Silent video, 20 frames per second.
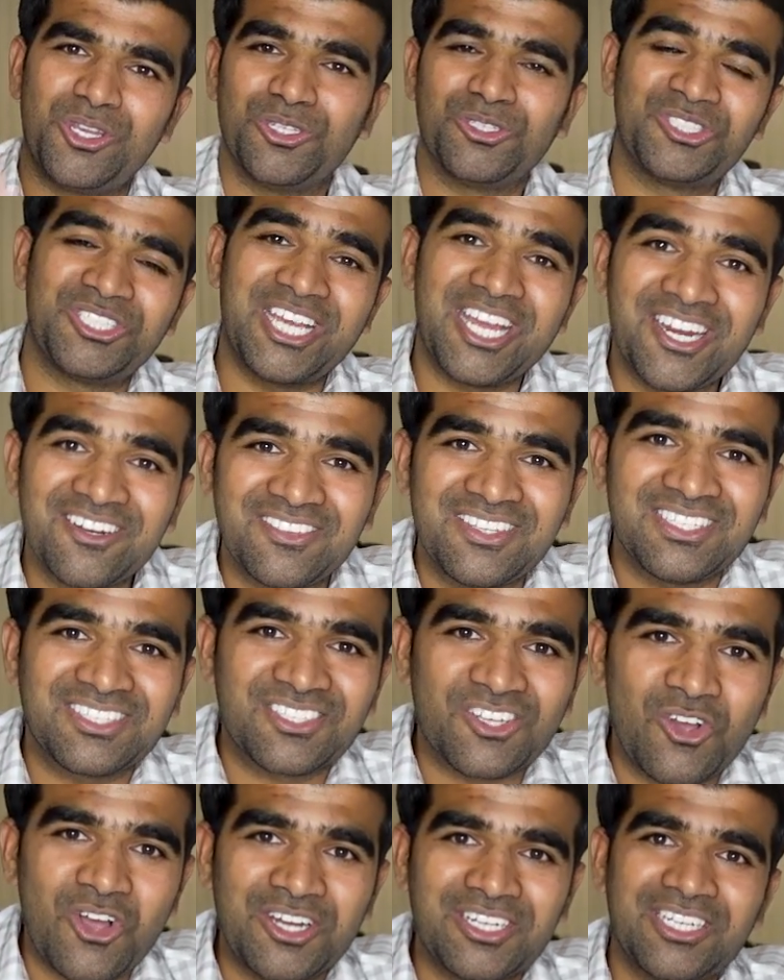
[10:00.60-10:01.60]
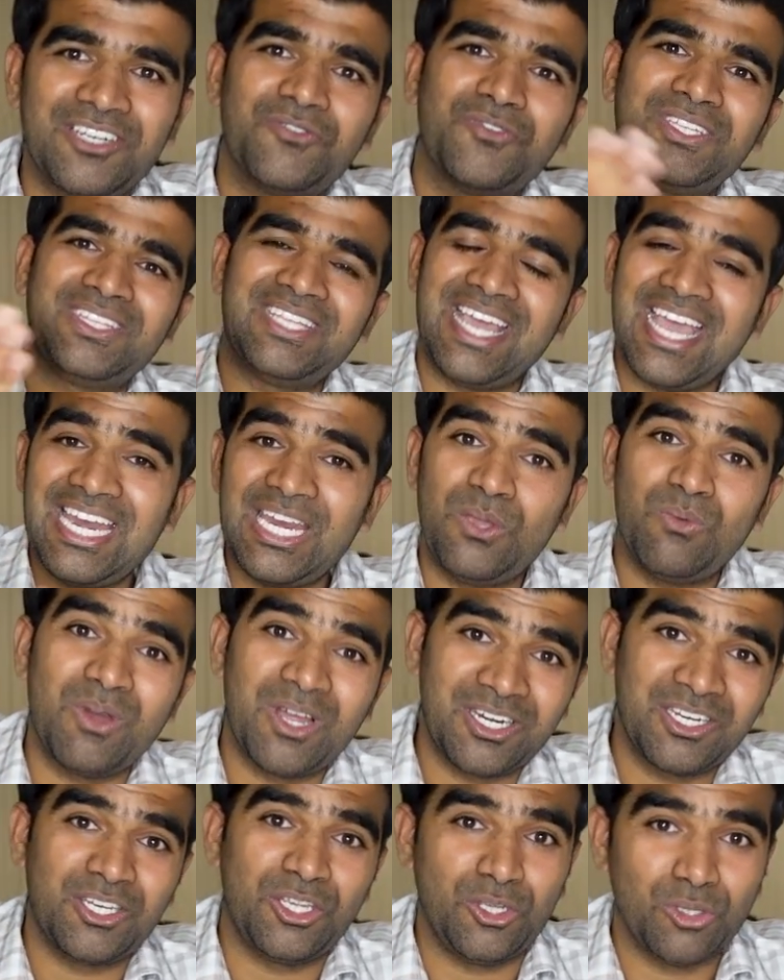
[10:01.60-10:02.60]
you share this content with
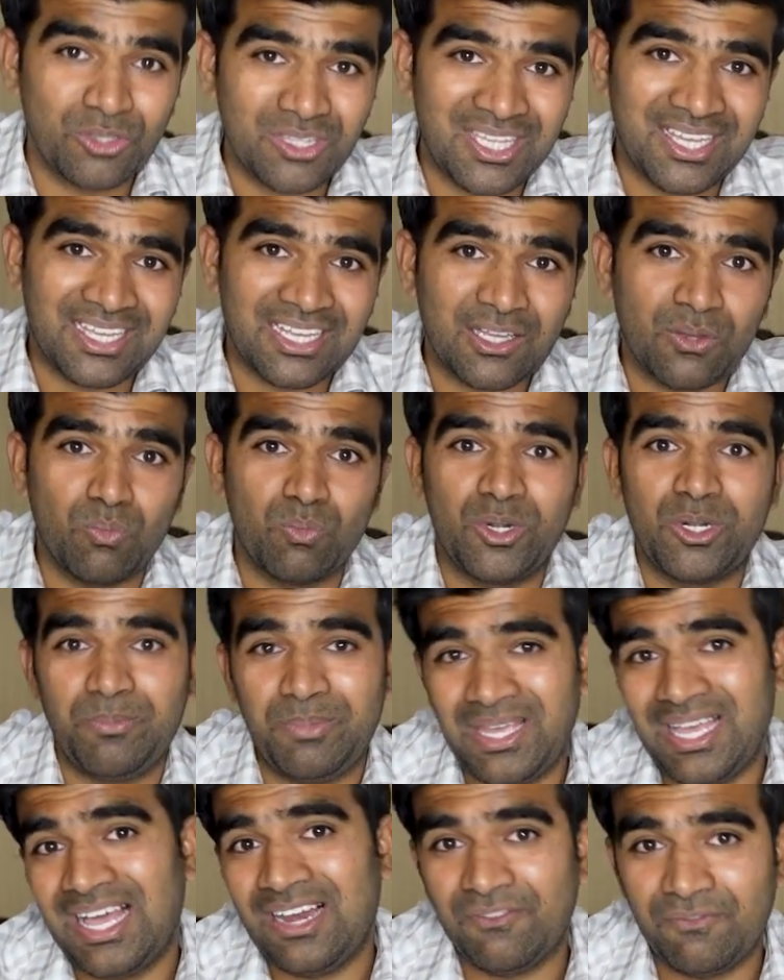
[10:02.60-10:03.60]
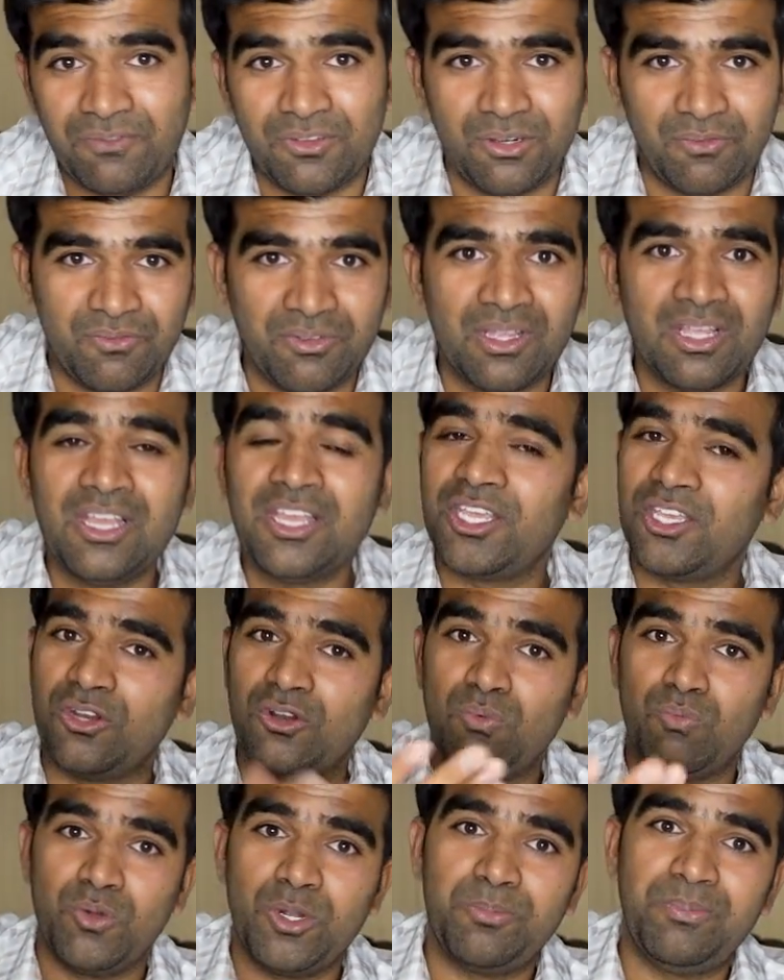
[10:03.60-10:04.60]
anyone you think would be helpful you
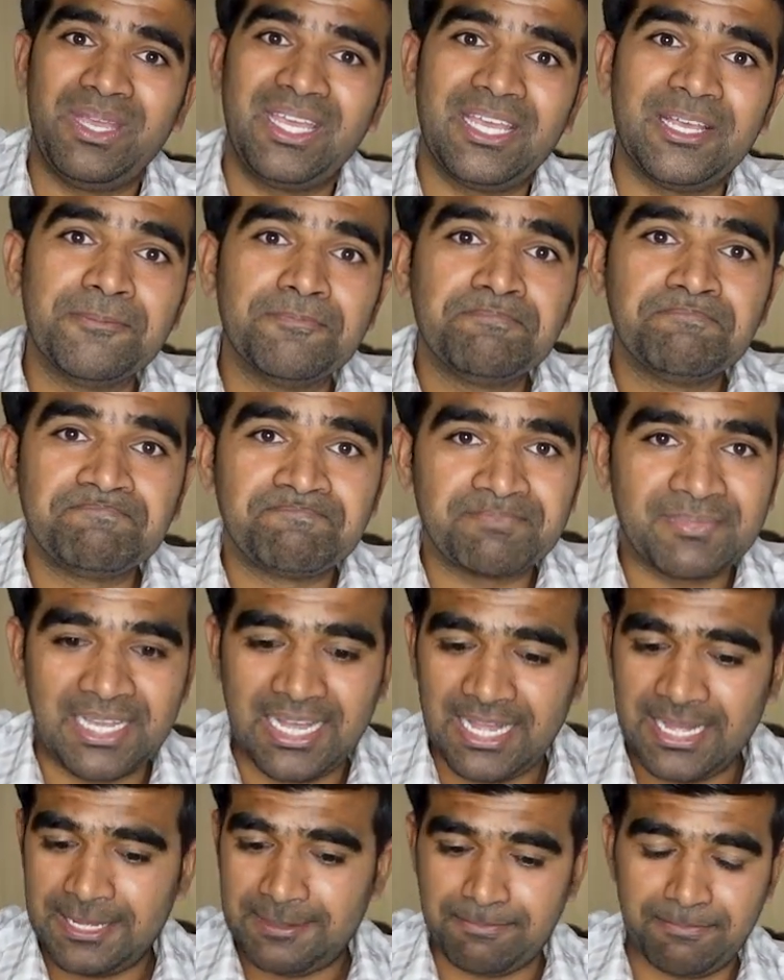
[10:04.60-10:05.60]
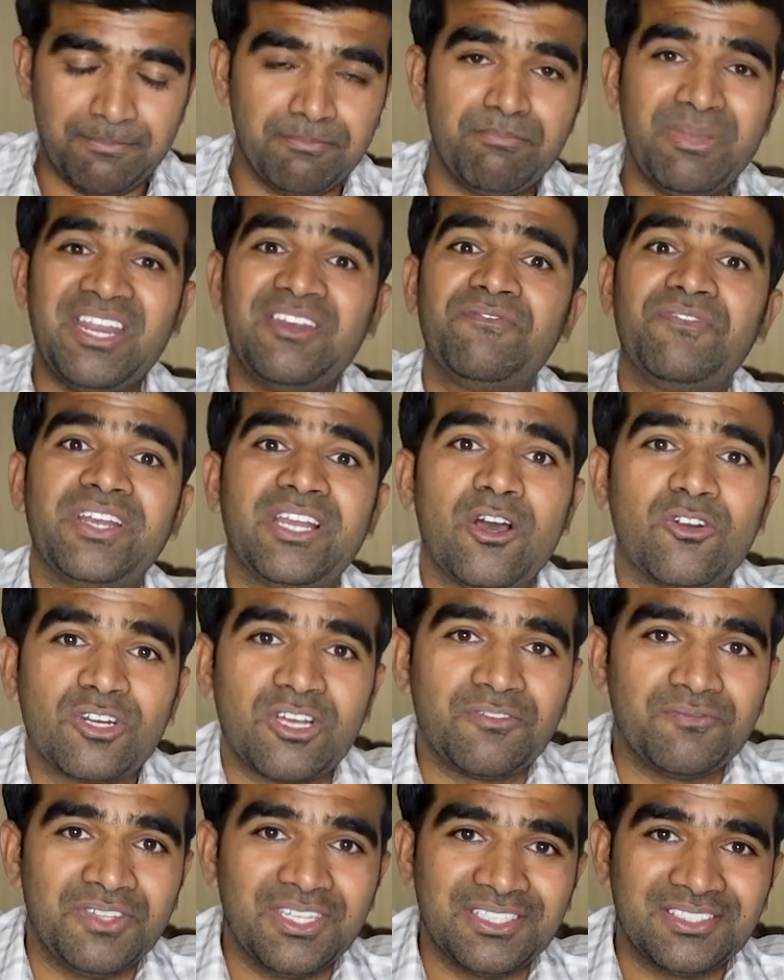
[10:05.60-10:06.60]
know would be um, benefit out
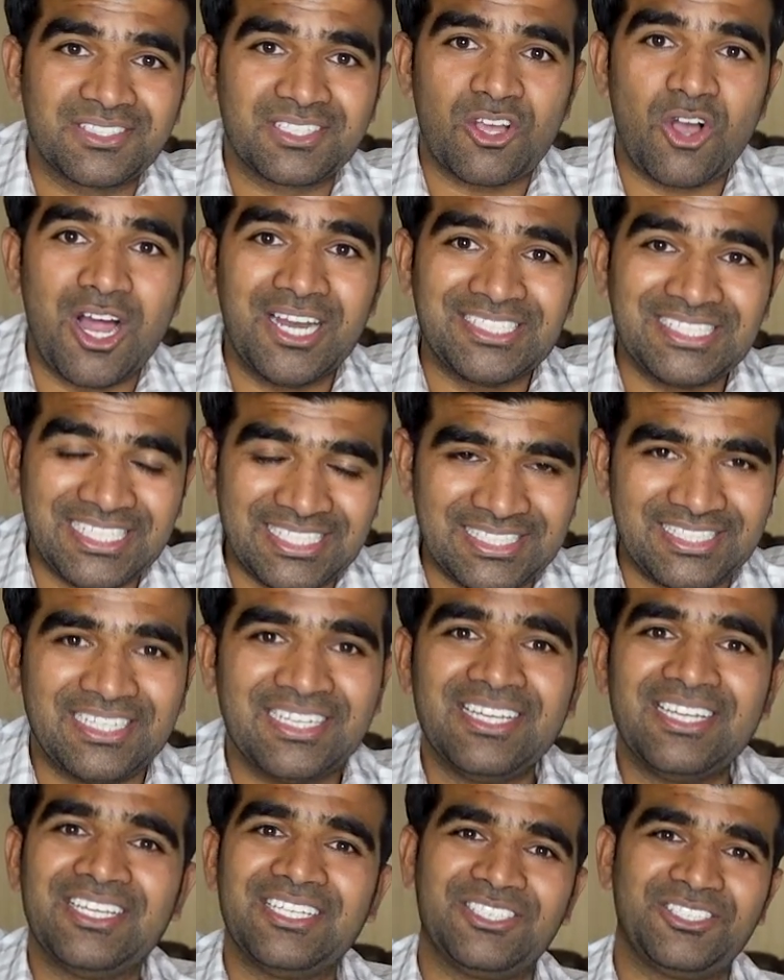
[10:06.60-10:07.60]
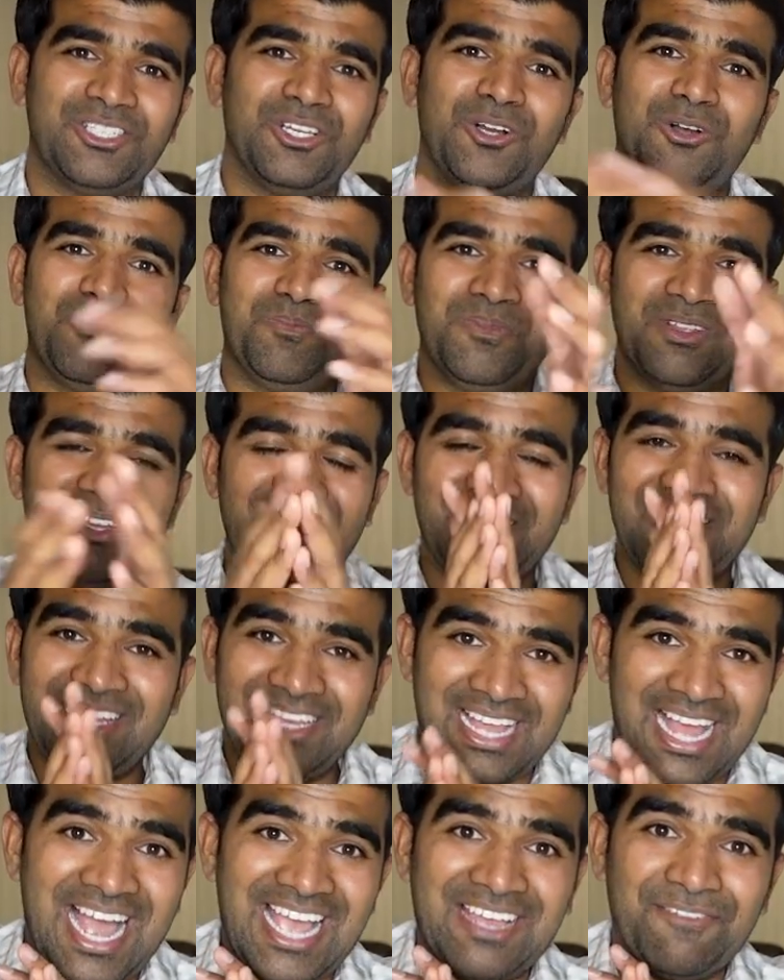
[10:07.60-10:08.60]
of this content so
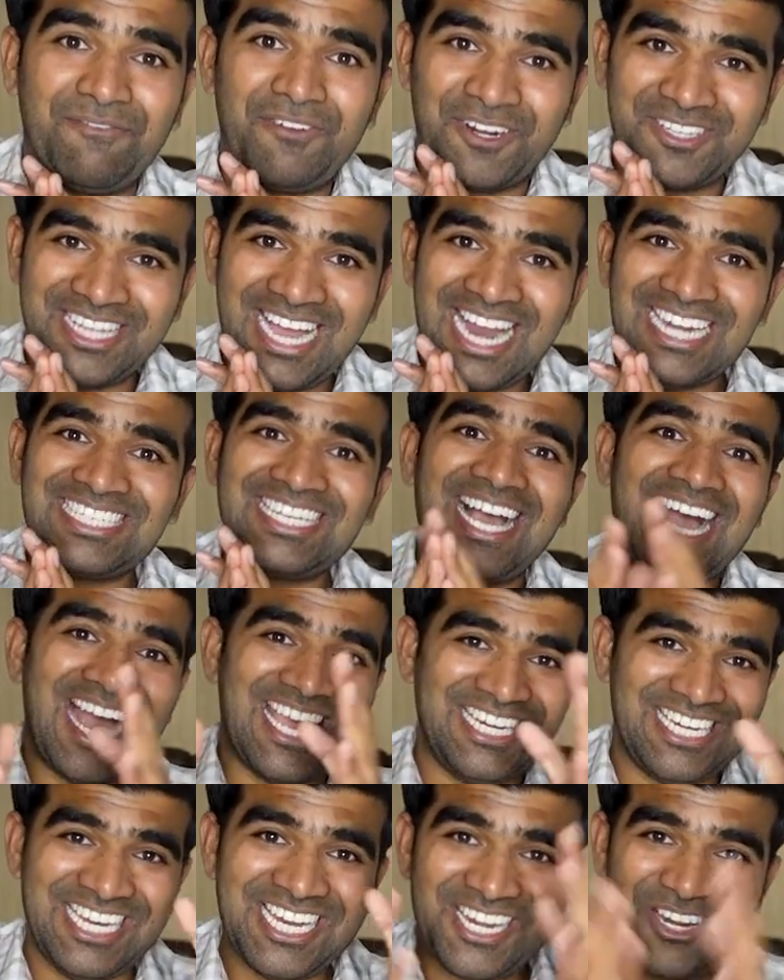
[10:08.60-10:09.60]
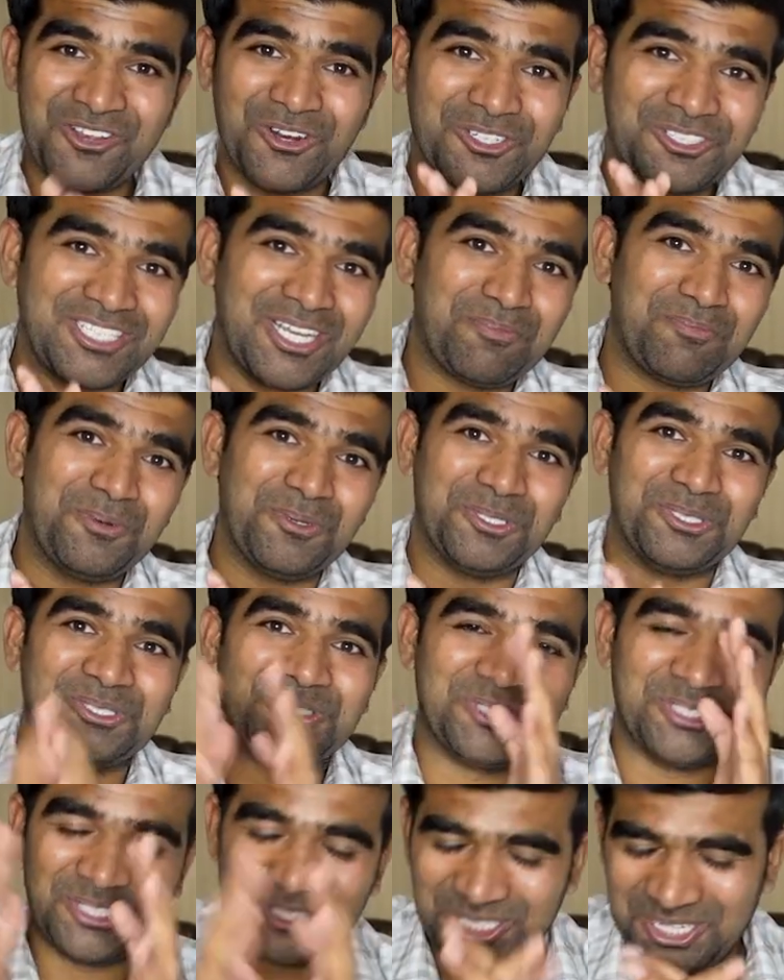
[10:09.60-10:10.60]
I for that I need your support
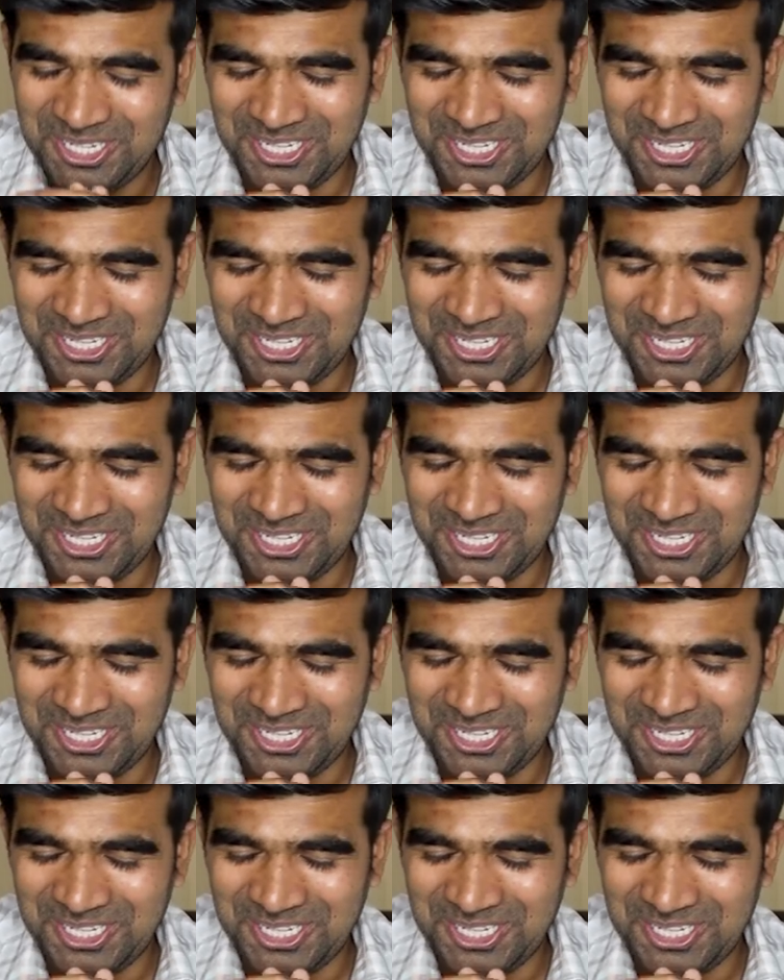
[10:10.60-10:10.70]
so